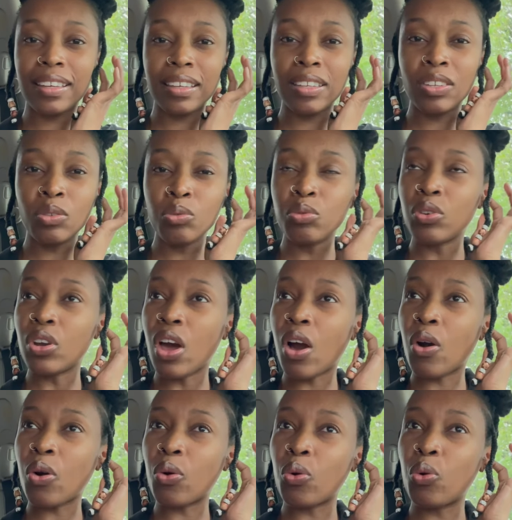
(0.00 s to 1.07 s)
you
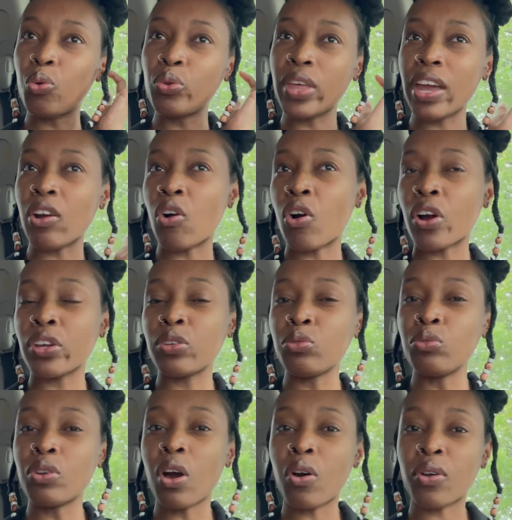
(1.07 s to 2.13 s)
know who they are. You
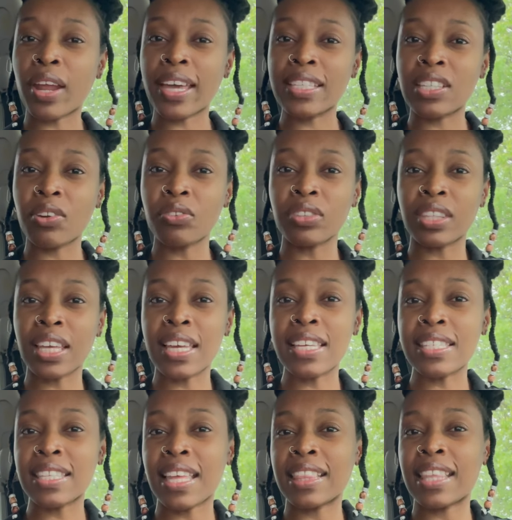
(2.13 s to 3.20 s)
know, like, certain
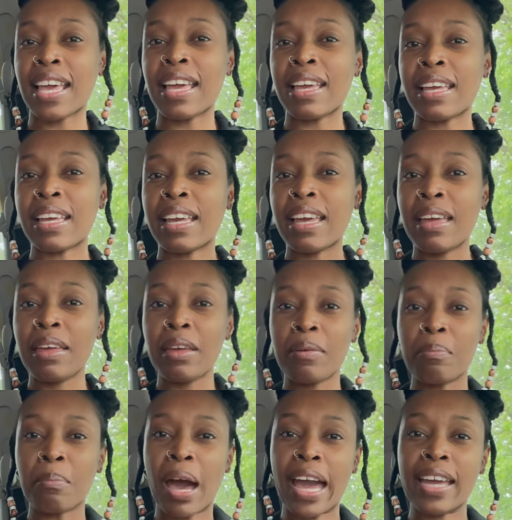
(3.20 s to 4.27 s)
things that they
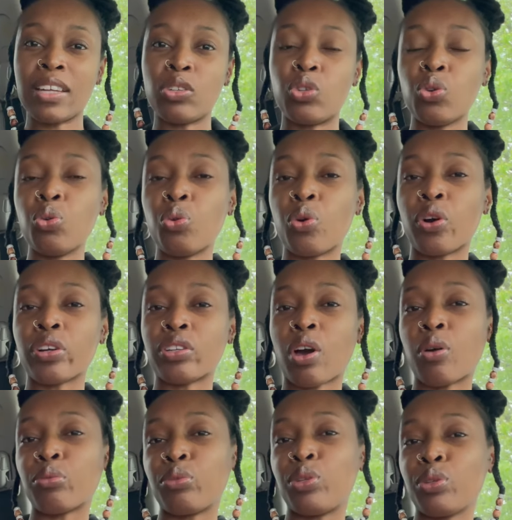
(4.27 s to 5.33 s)
might do or
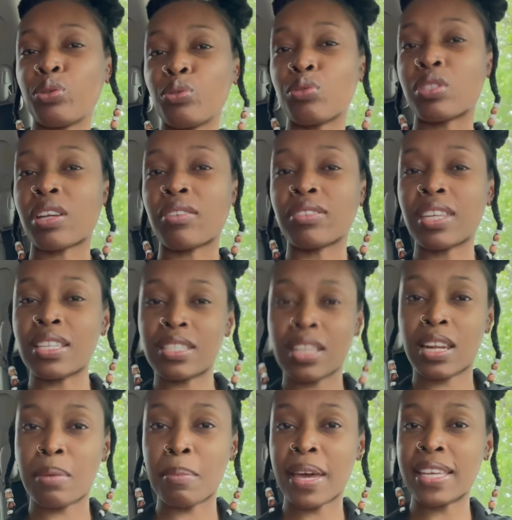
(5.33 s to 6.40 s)
don't do, certain things that
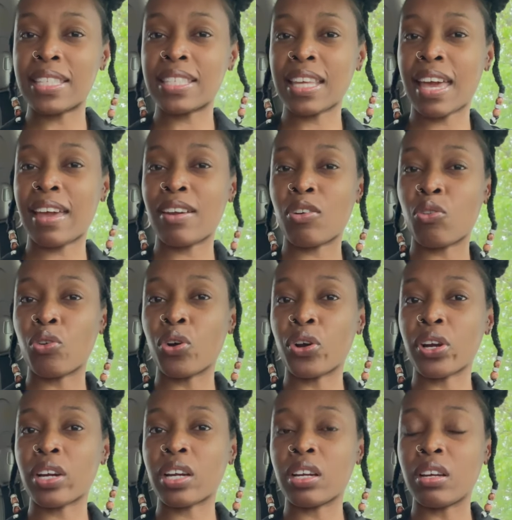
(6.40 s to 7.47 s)
they may say
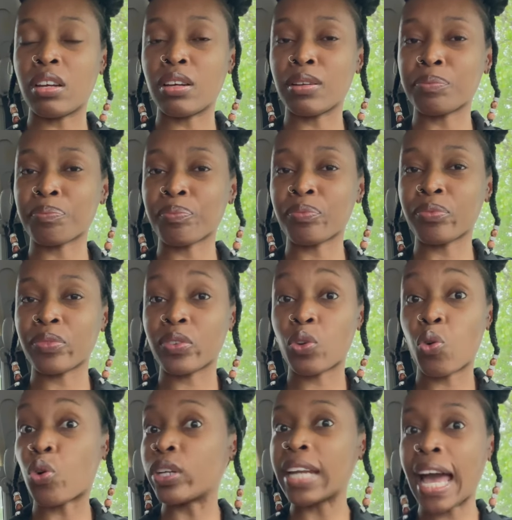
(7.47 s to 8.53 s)
or
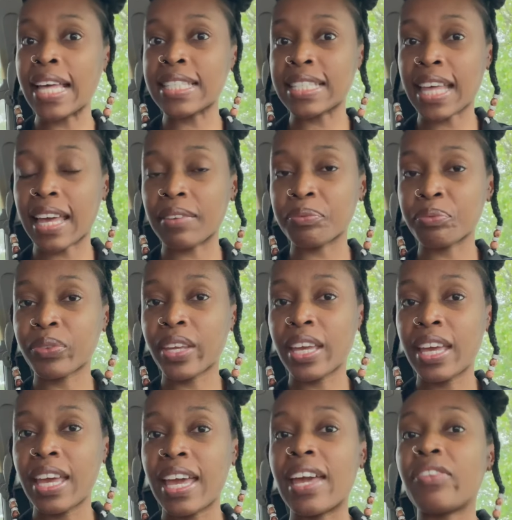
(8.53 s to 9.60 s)
not say.
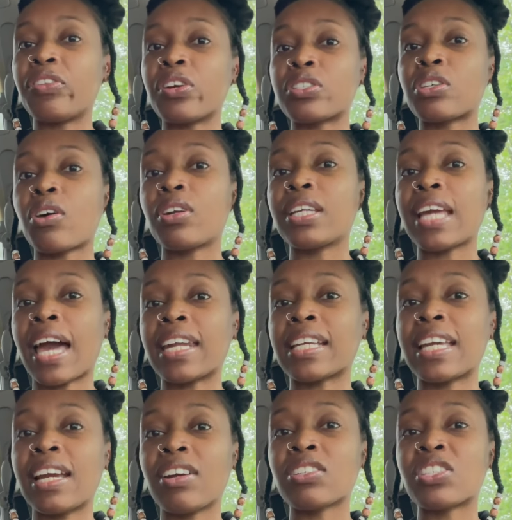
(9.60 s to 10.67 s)
And they're totally out of
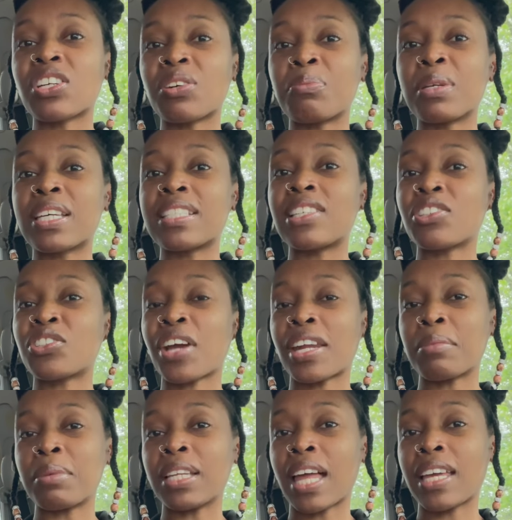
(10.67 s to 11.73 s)
character because they're trying
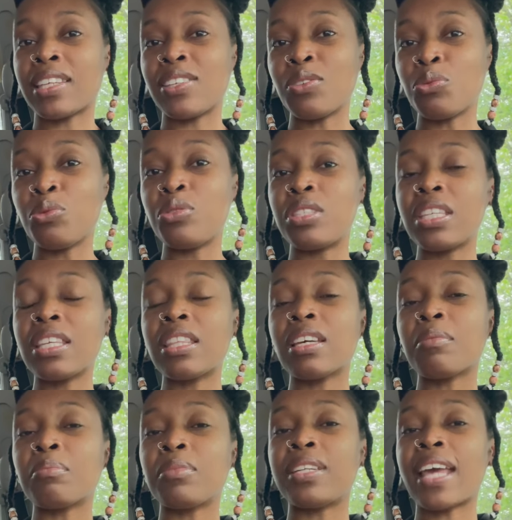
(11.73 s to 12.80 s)
to be like you. You see
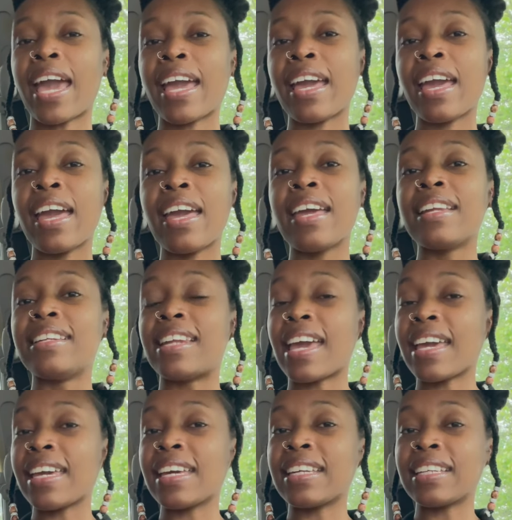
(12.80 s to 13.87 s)
them day
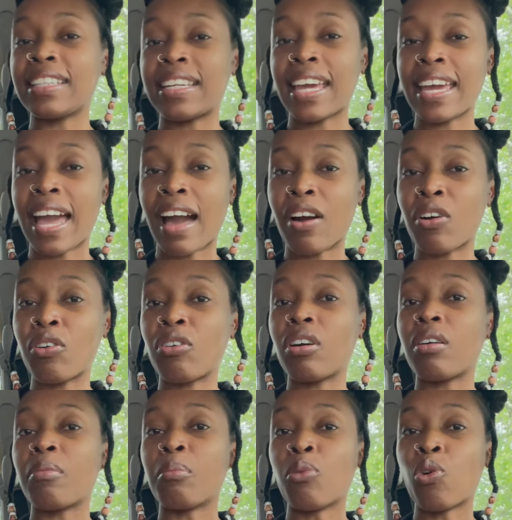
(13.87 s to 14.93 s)
in and day out,
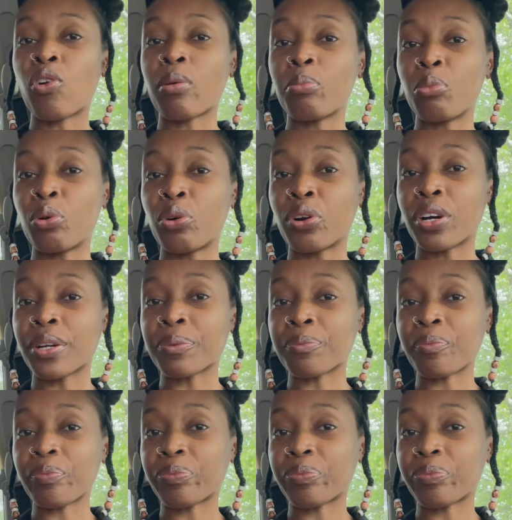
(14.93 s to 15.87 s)
more and more,